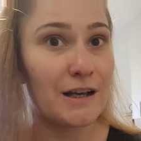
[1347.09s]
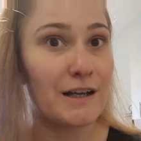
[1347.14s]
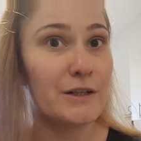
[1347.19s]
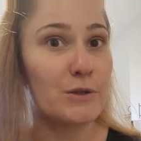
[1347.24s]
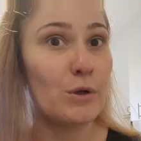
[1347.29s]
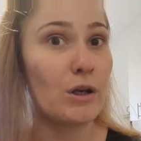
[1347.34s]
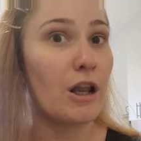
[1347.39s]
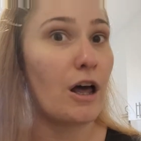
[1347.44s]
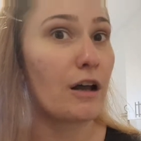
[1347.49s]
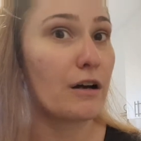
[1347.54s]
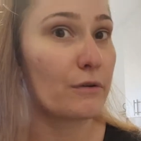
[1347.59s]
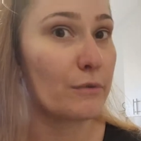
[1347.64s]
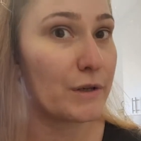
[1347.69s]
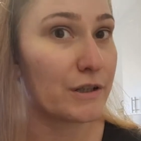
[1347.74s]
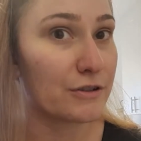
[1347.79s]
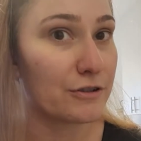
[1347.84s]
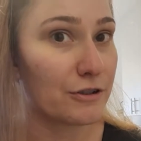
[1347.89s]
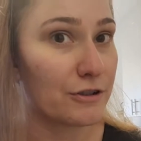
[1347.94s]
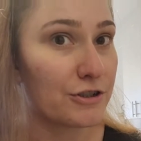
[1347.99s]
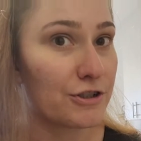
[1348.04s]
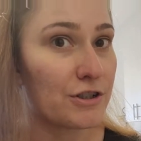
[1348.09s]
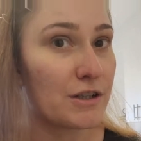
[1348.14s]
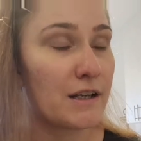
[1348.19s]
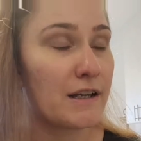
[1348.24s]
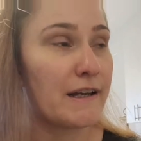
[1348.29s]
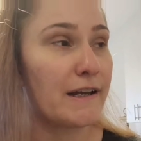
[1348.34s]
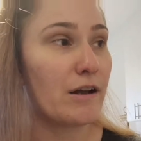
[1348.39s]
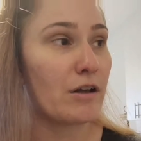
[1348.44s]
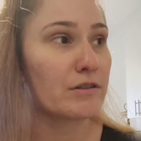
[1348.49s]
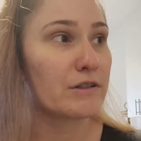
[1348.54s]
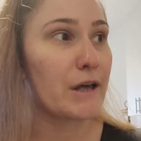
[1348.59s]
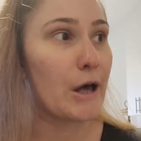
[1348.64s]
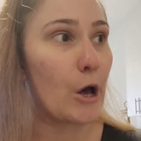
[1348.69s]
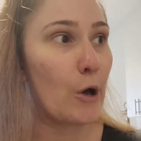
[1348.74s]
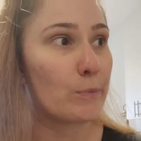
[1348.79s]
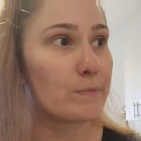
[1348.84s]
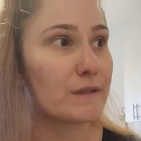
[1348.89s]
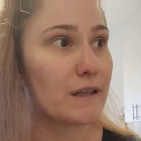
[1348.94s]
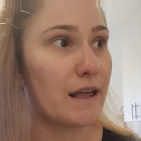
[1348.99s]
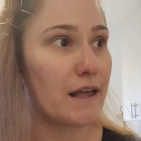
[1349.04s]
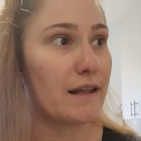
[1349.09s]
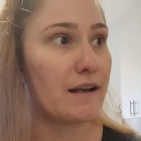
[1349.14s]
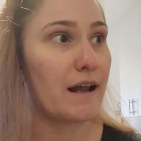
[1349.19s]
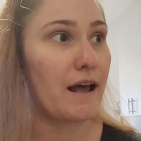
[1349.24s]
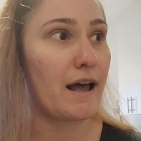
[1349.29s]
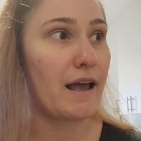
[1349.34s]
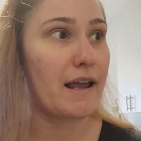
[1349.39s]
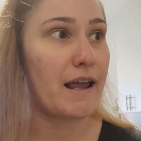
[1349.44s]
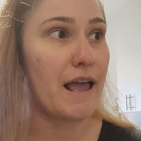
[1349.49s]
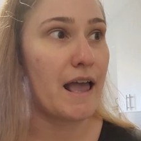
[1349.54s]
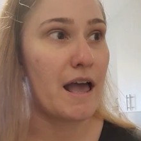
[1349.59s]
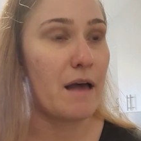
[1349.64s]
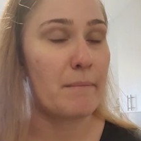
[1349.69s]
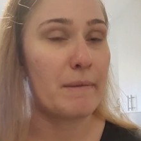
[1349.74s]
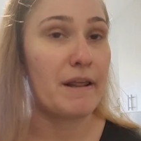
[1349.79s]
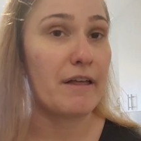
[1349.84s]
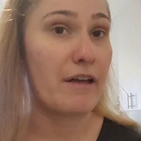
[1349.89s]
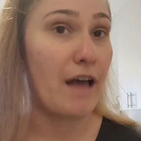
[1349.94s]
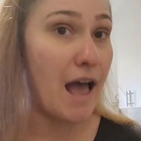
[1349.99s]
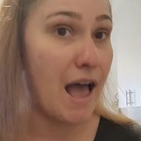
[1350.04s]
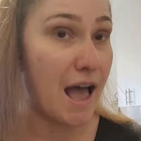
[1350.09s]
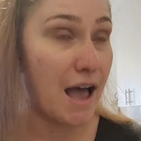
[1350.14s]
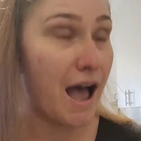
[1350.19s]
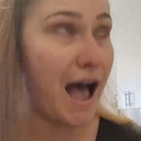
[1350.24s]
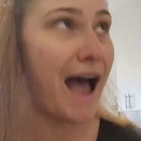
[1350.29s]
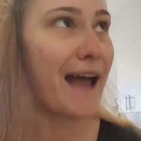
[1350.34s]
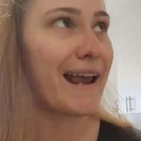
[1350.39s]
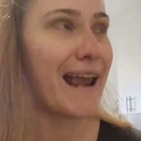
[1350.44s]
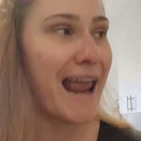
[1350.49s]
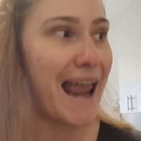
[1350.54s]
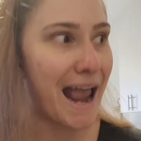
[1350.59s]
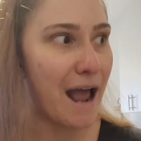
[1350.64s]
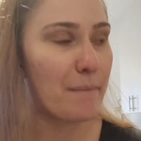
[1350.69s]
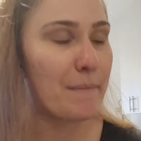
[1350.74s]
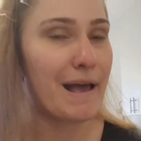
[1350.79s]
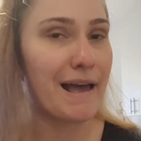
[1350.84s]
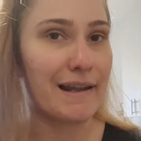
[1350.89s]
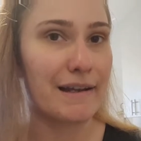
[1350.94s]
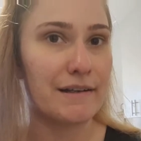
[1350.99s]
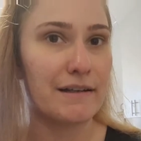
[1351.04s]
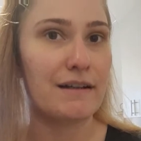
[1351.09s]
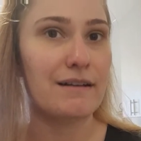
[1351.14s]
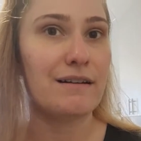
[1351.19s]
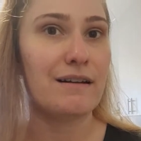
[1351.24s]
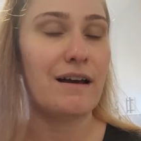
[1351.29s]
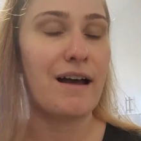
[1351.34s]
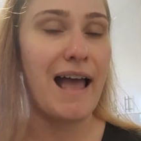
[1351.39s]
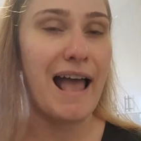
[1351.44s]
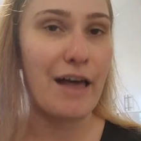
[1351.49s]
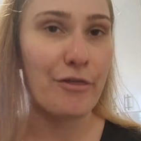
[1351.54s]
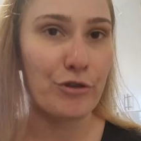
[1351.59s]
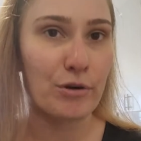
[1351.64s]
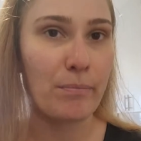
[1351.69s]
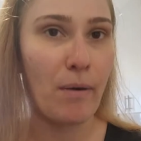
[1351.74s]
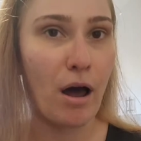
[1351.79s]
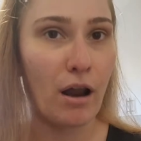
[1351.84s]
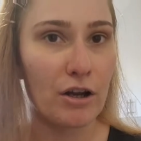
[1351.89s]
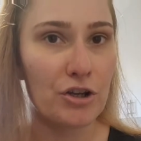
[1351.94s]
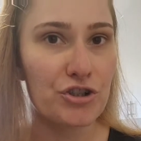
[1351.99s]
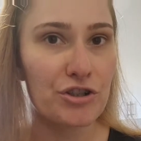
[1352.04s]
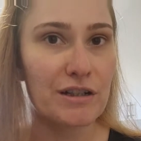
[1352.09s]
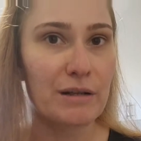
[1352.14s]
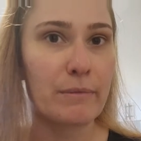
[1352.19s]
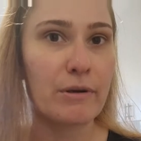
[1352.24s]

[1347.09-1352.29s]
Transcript: I do a lot of research. It also helps that I am an anthropologist.